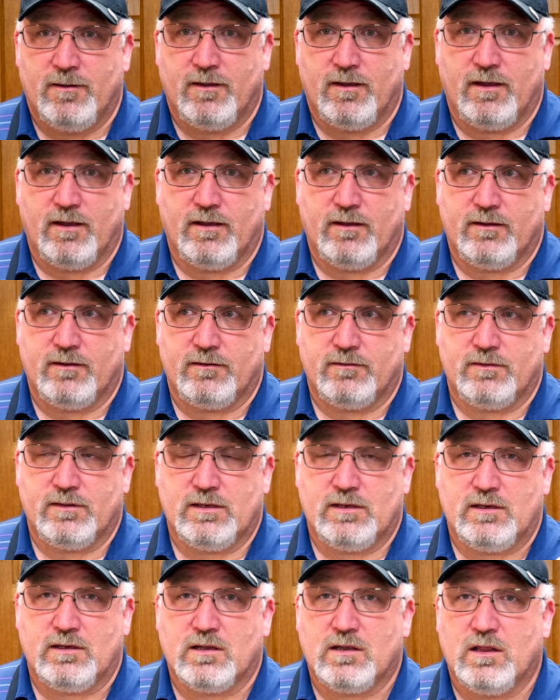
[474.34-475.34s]

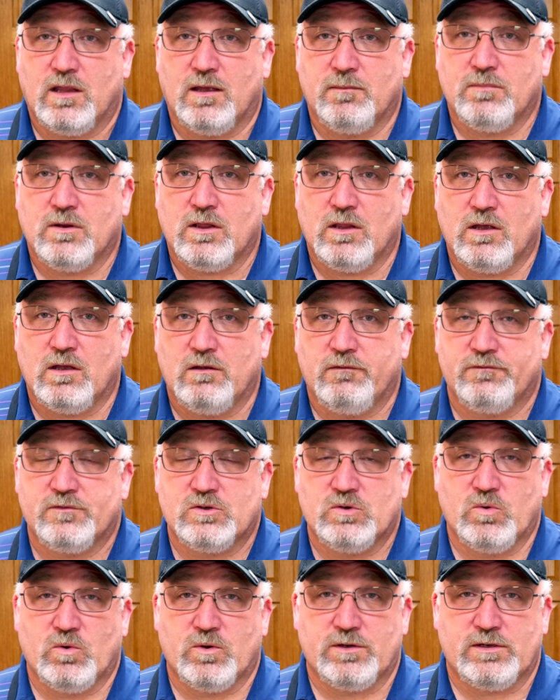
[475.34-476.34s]
the club glove
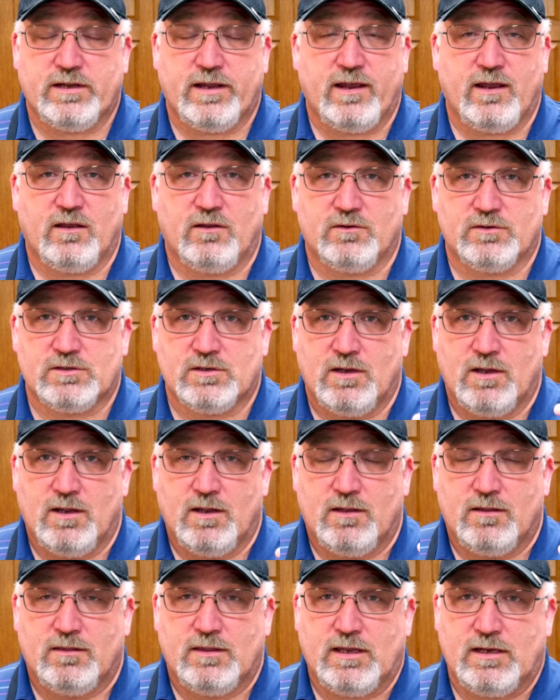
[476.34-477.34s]
tour towels
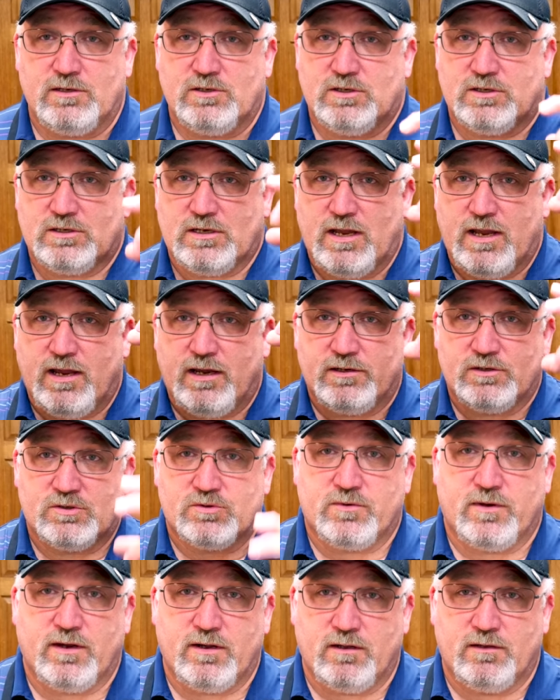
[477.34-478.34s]
that just hang
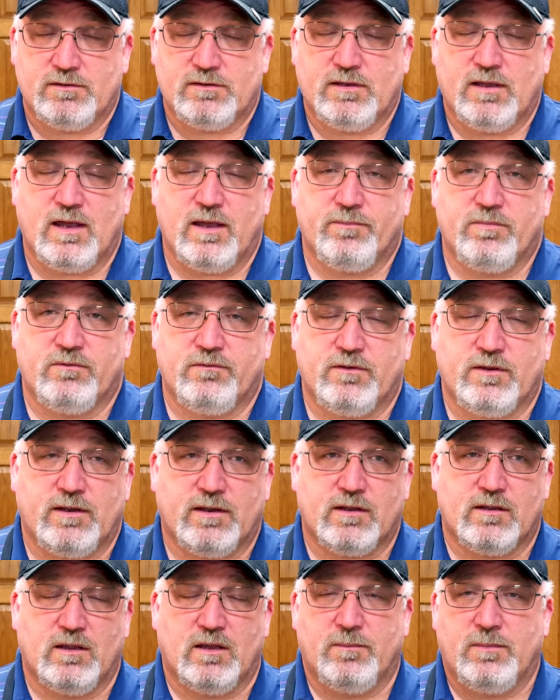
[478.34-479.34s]
straight on top of
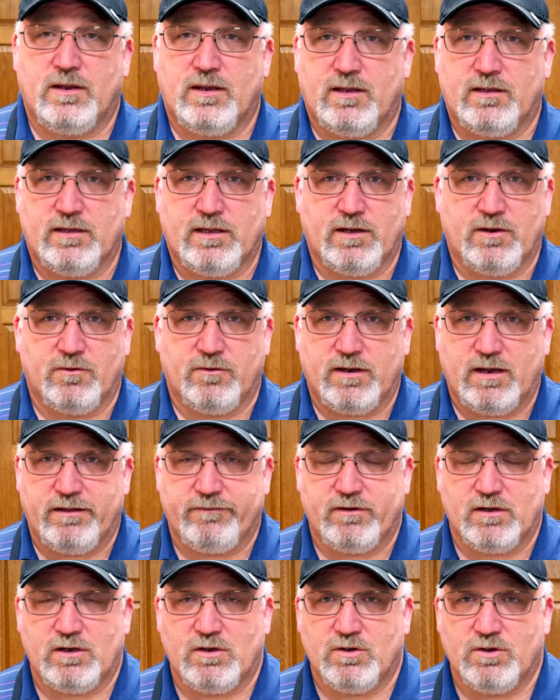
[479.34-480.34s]
a club head. They don't
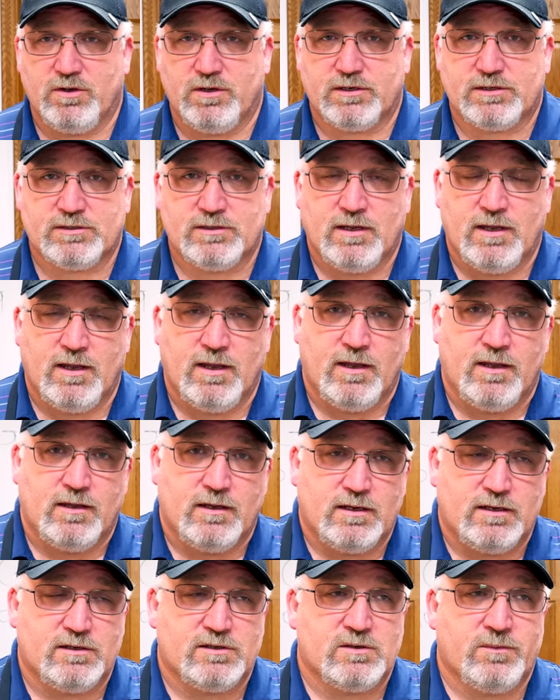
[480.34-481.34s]
have any hooks.
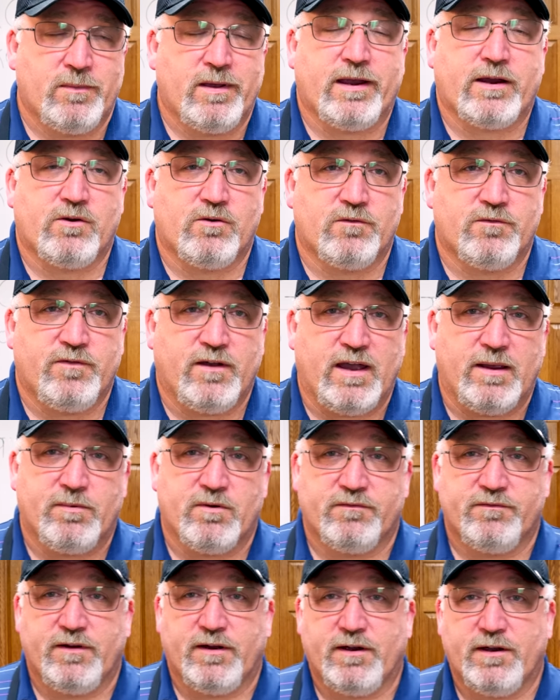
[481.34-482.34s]
It is a
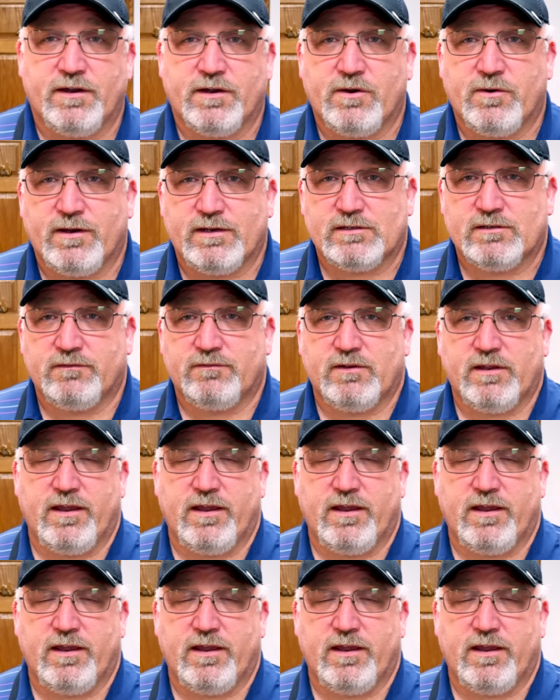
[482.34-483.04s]
microfiber, very aggressive